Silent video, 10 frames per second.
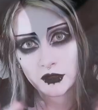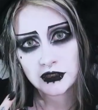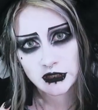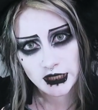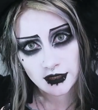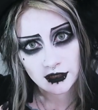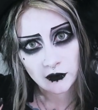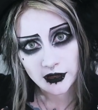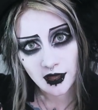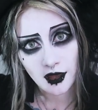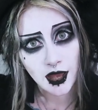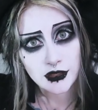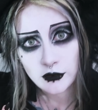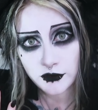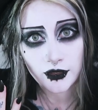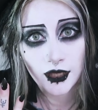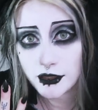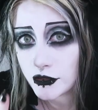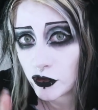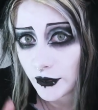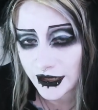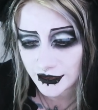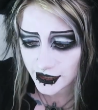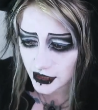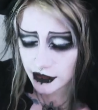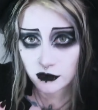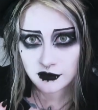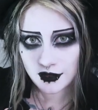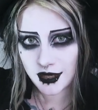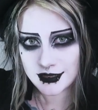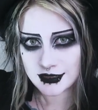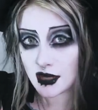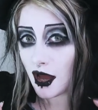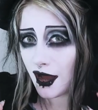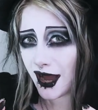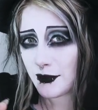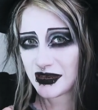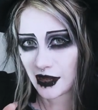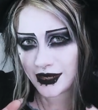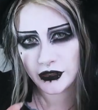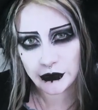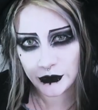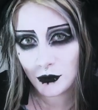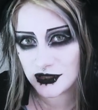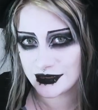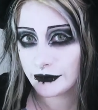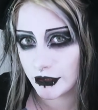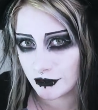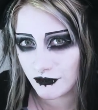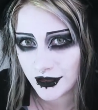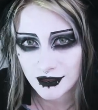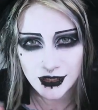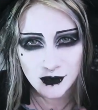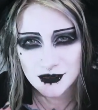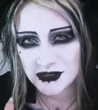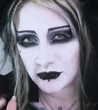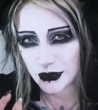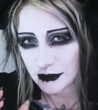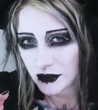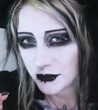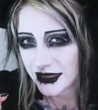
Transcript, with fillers: So yeah, there we are. I don't think I did too badly. How do you think I did? I mean, I know it wasn't perfect. I know it's a wee bit